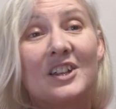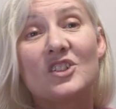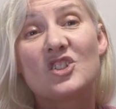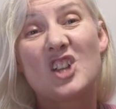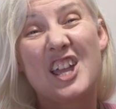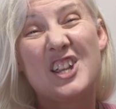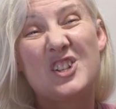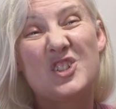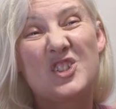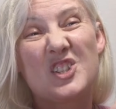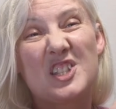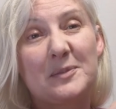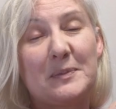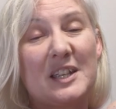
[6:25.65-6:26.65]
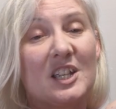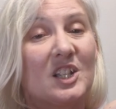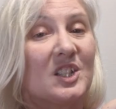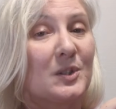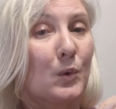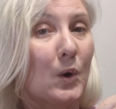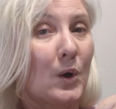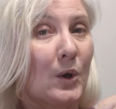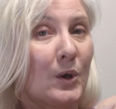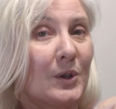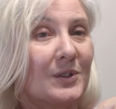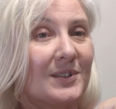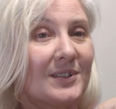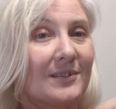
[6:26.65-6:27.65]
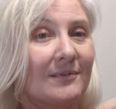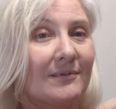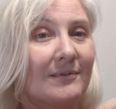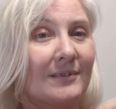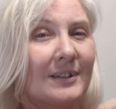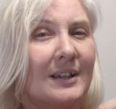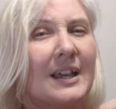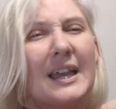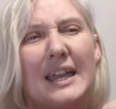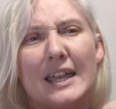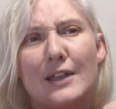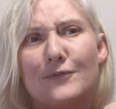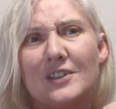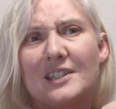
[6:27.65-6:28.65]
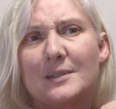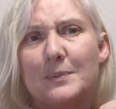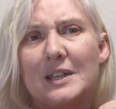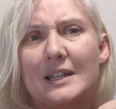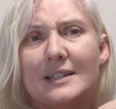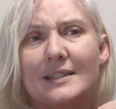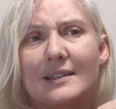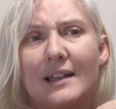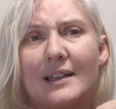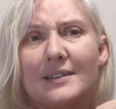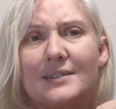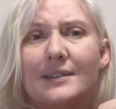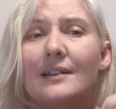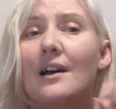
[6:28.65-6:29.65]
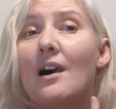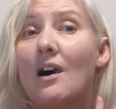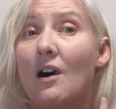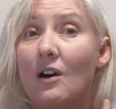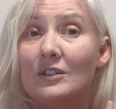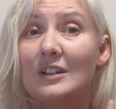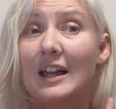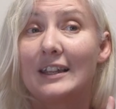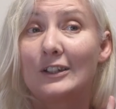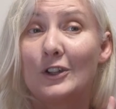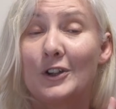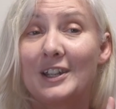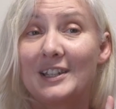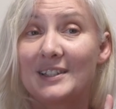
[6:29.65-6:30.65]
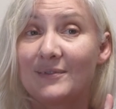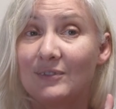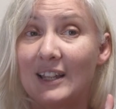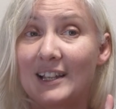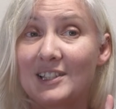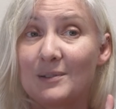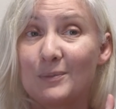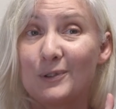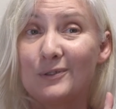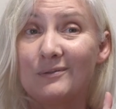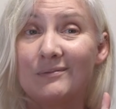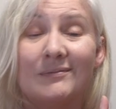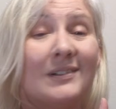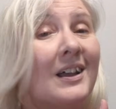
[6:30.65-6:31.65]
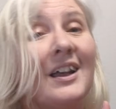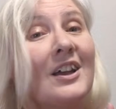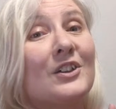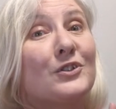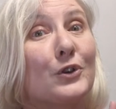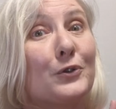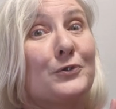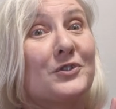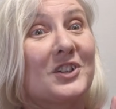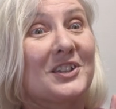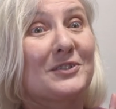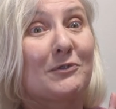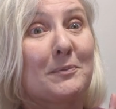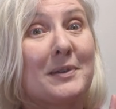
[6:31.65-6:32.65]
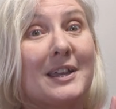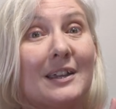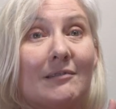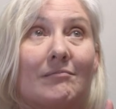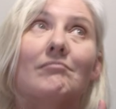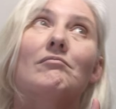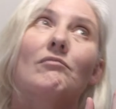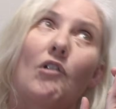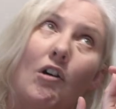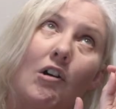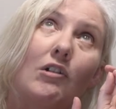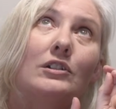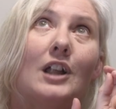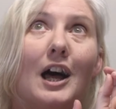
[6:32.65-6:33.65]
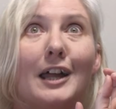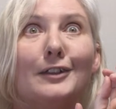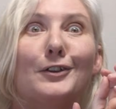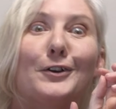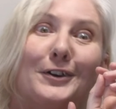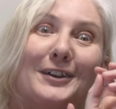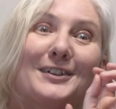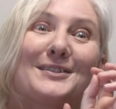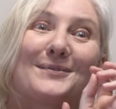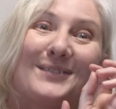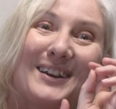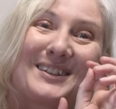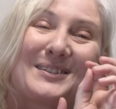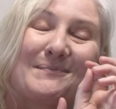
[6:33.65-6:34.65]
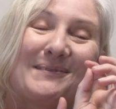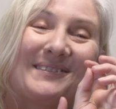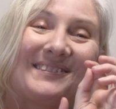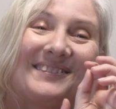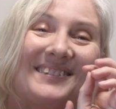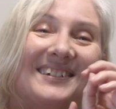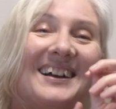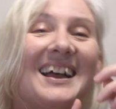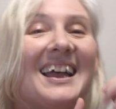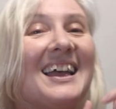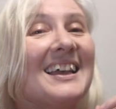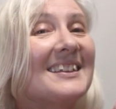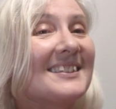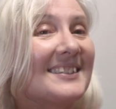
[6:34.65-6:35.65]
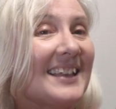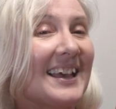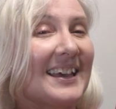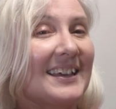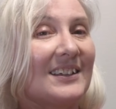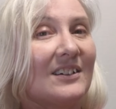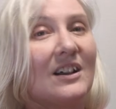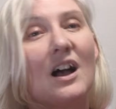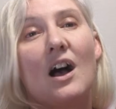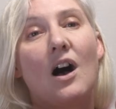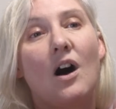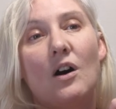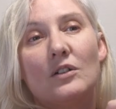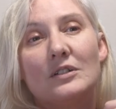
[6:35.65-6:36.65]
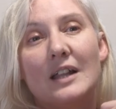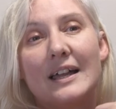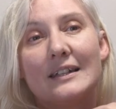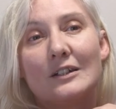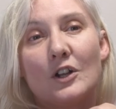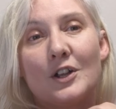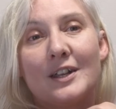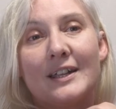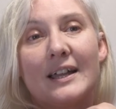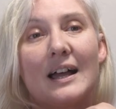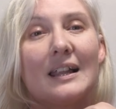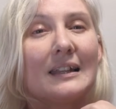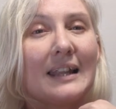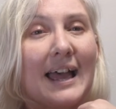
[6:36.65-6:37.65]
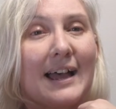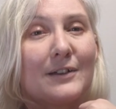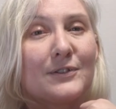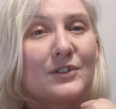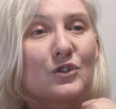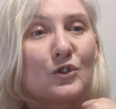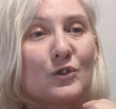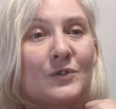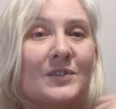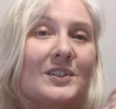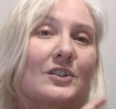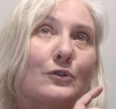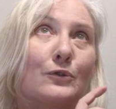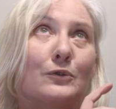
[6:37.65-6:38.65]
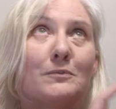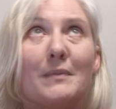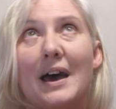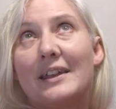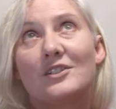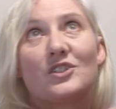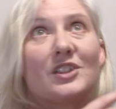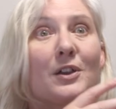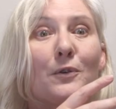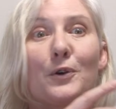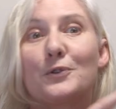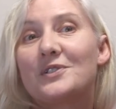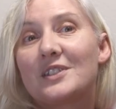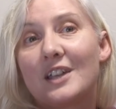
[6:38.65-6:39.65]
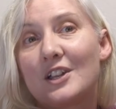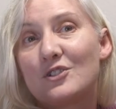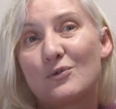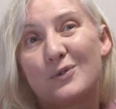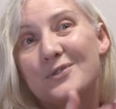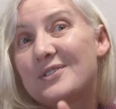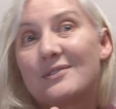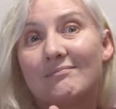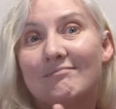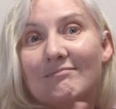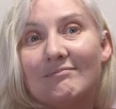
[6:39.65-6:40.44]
Change the speaker's words. If the speaker says, "Online learning is flexible," don't just repeat, "Online learning is flexible." Say, "Online learning allows students to manage their own schedules."